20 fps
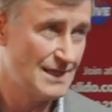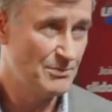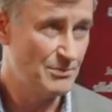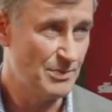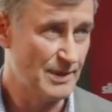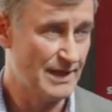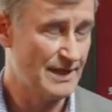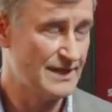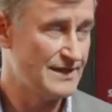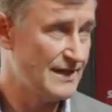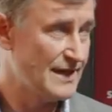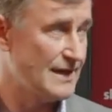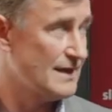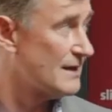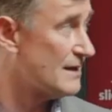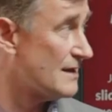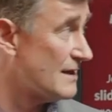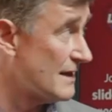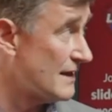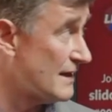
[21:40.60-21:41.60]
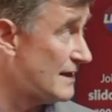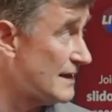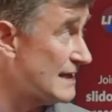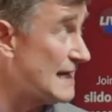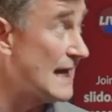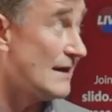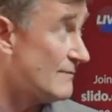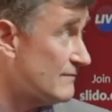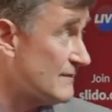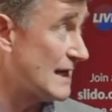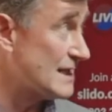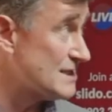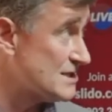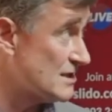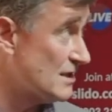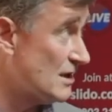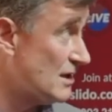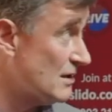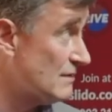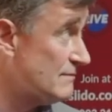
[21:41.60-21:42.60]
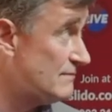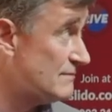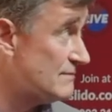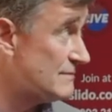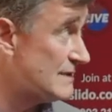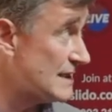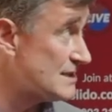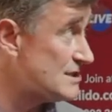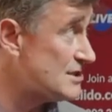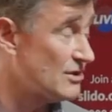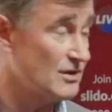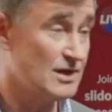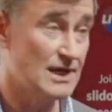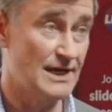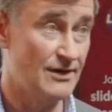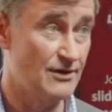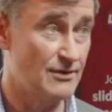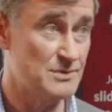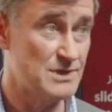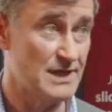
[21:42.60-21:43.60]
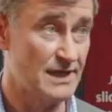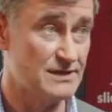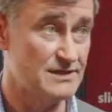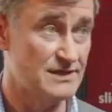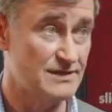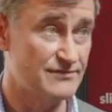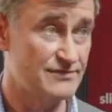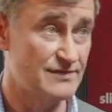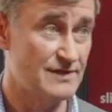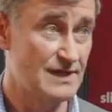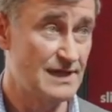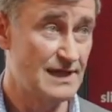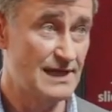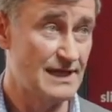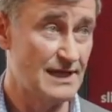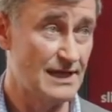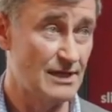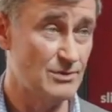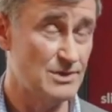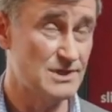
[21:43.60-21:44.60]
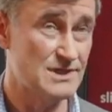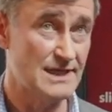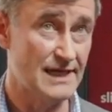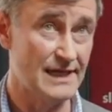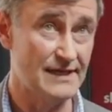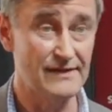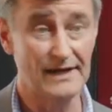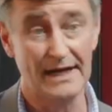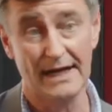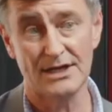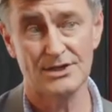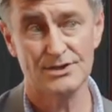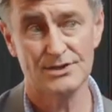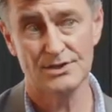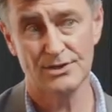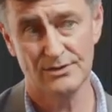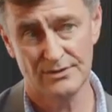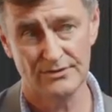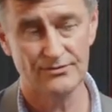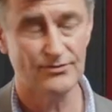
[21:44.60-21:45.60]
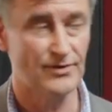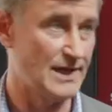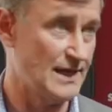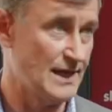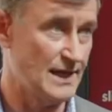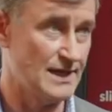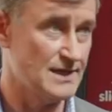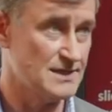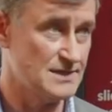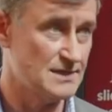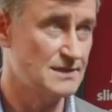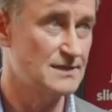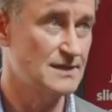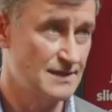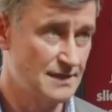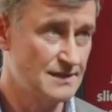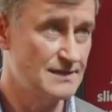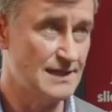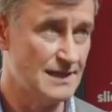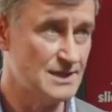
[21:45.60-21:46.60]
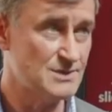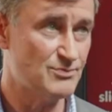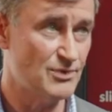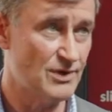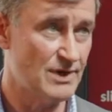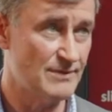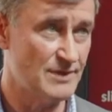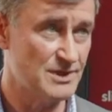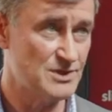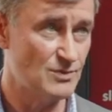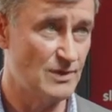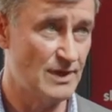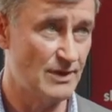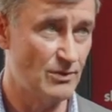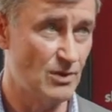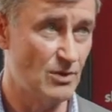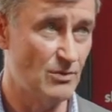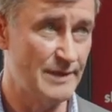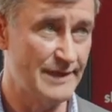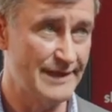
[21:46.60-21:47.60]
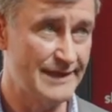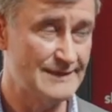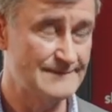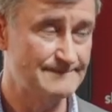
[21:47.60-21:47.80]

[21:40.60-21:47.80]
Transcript: But I think, uh, yeah, that's our, that's our clear objective. And I would say in the next two to three years, that's pretty much where we'll be.